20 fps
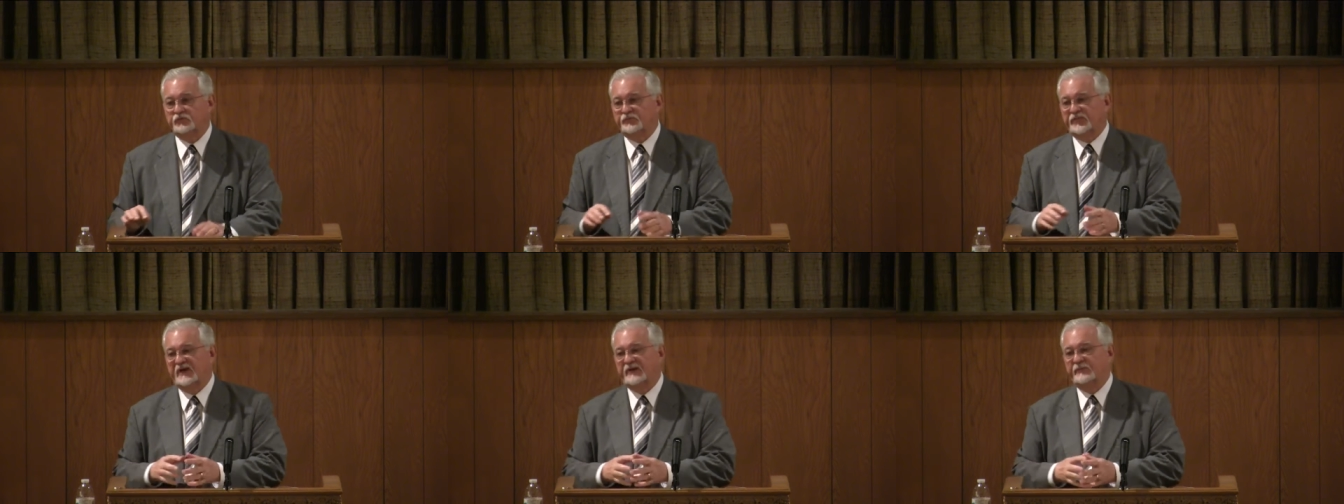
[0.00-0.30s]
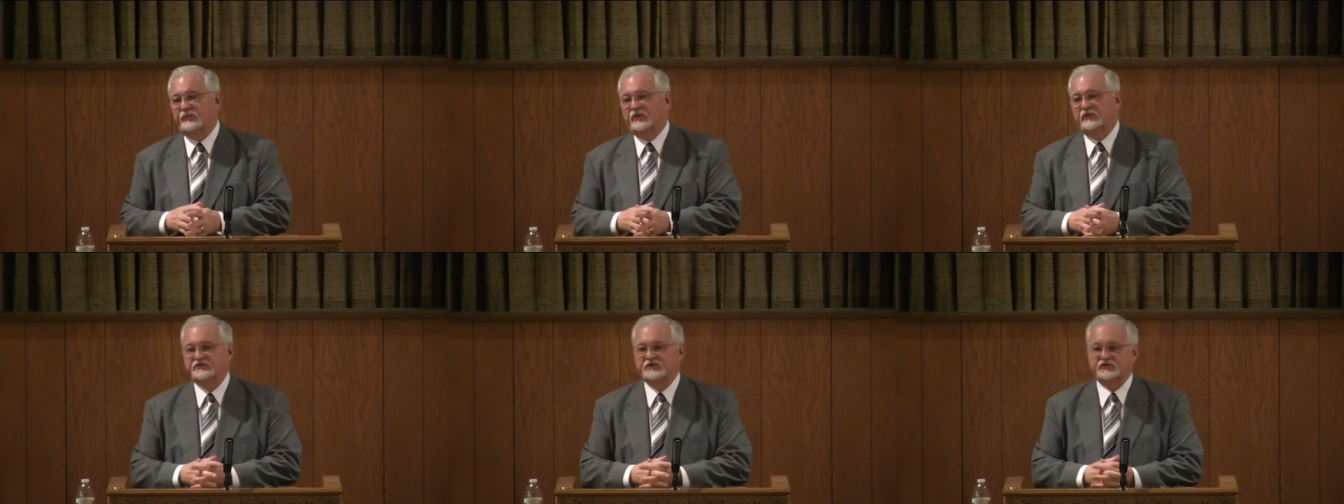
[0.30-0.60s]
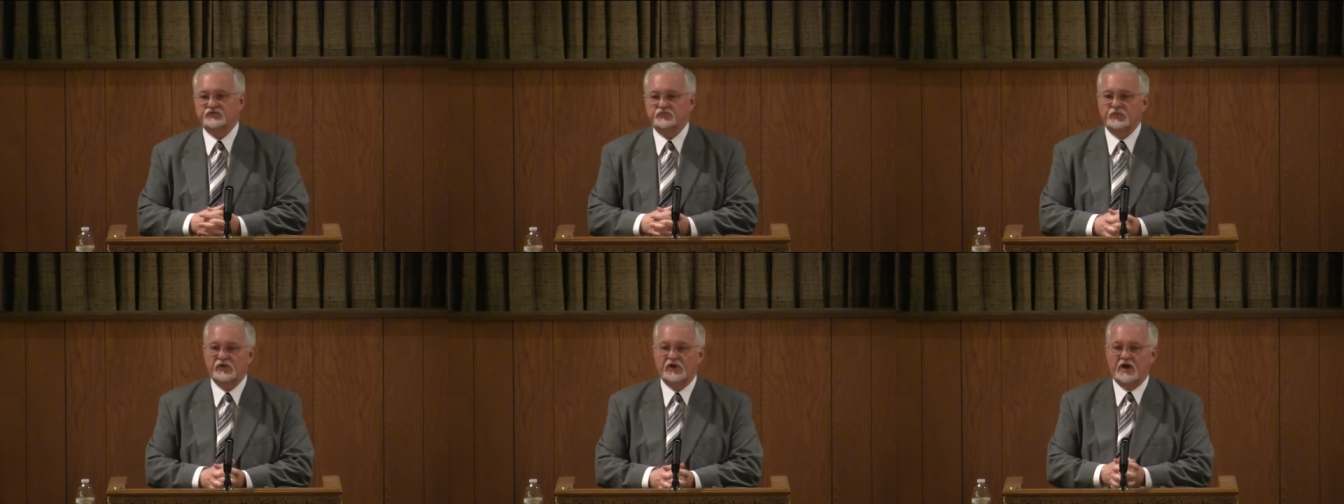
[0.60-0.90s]
People
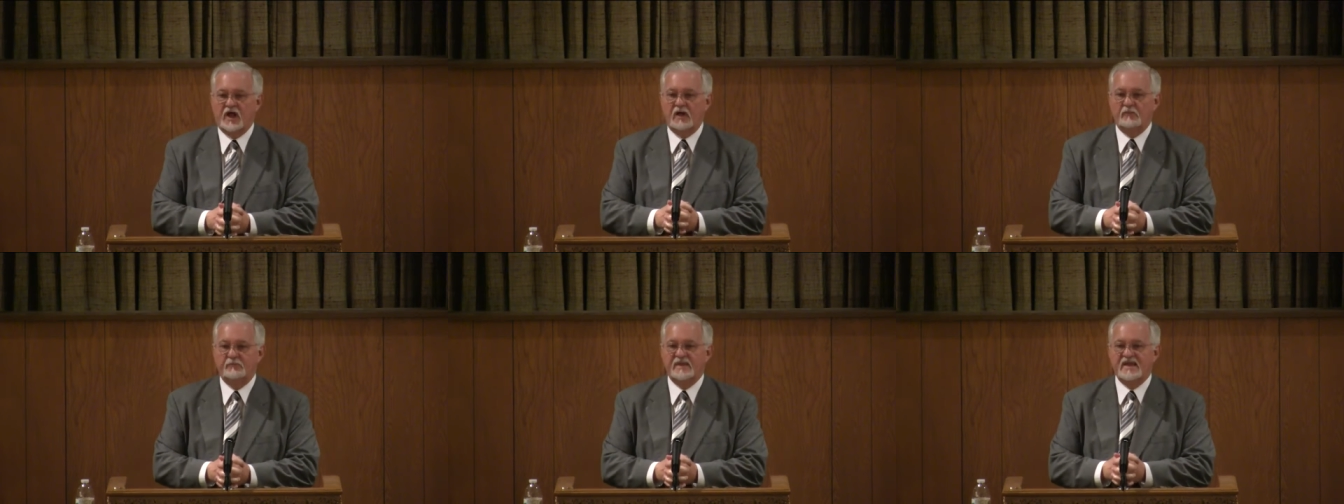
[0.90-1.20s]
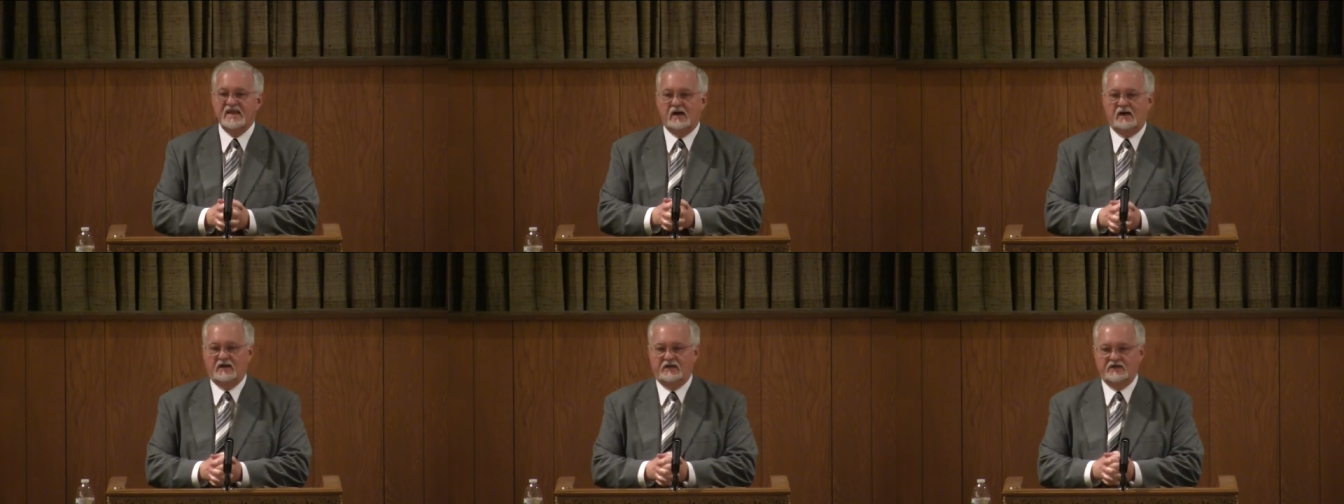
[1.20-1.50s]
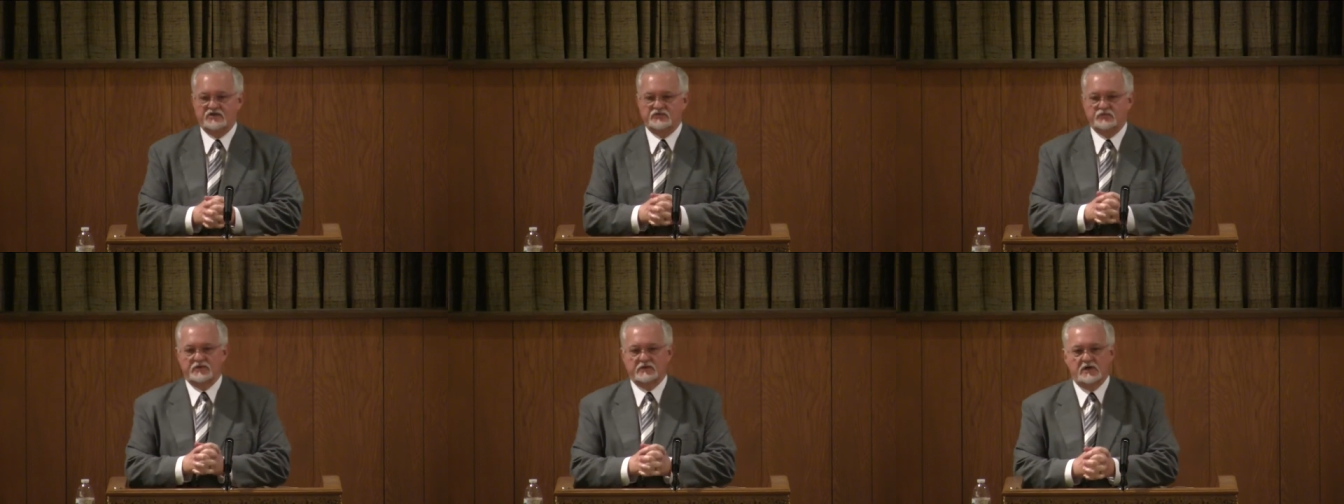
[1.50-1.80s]
just will not be
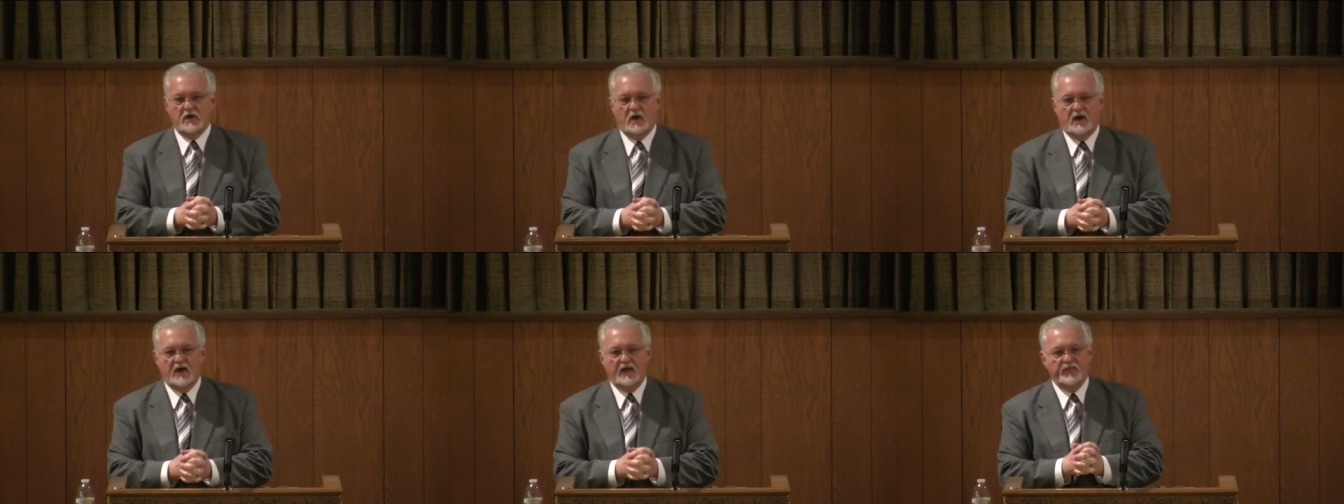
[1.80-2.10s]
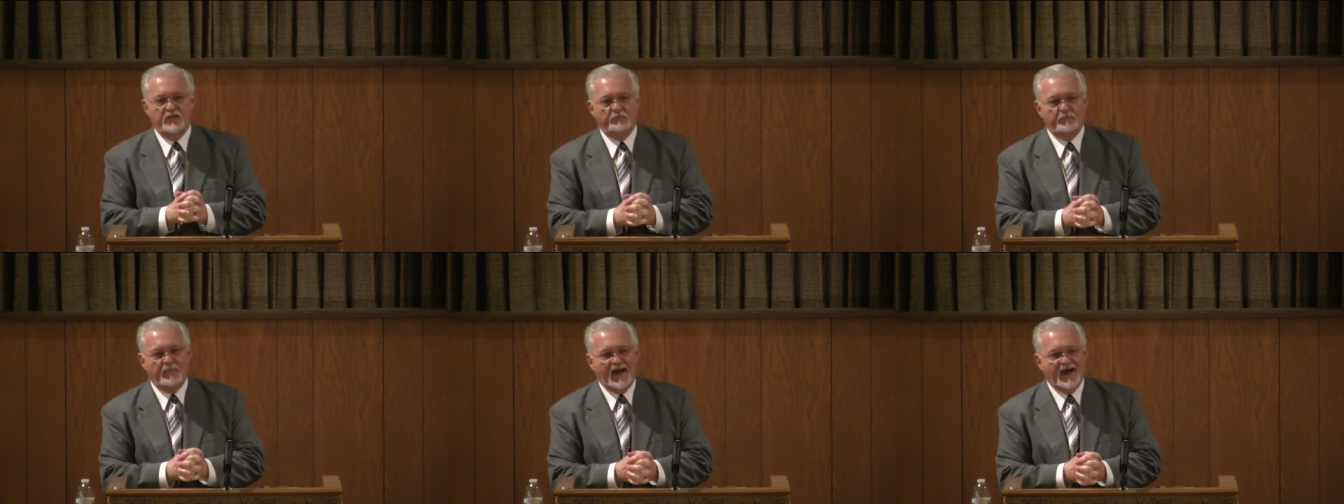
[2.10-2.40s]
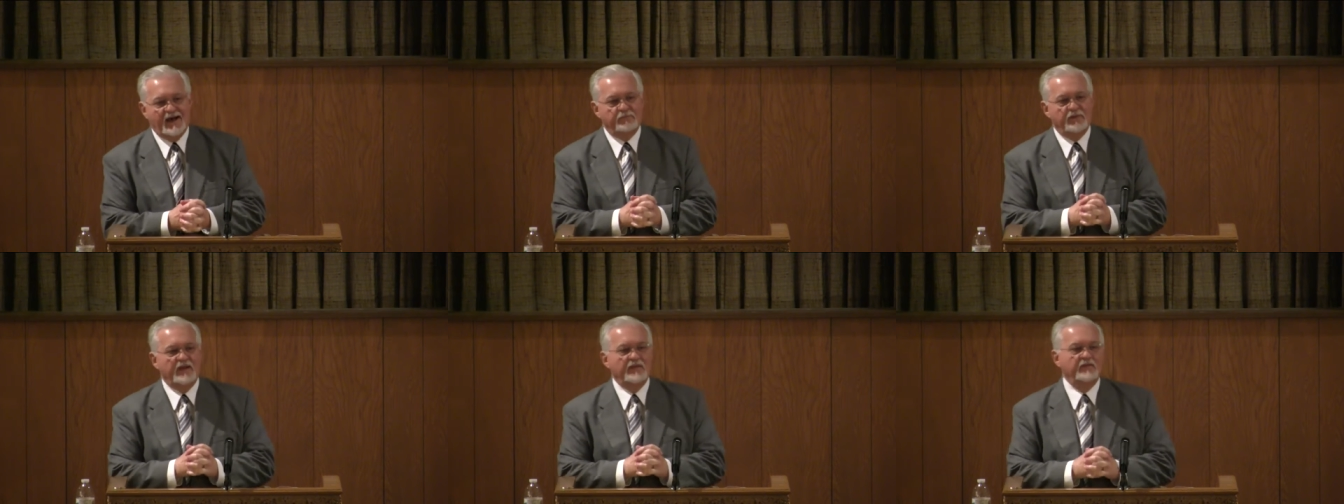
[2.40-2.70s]
honest with God, the
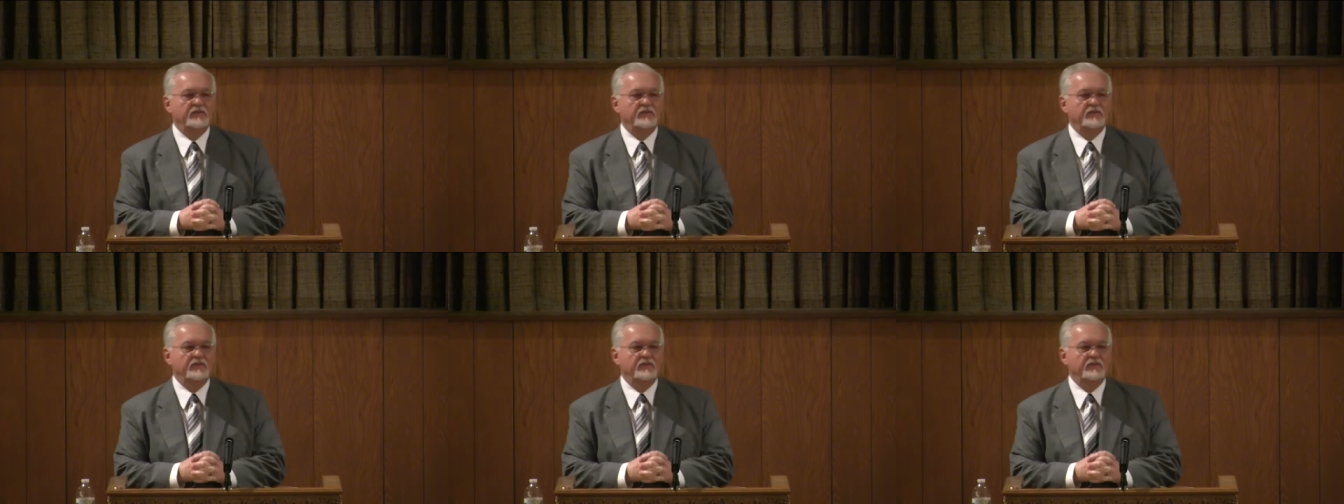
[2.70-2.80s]
Bible, and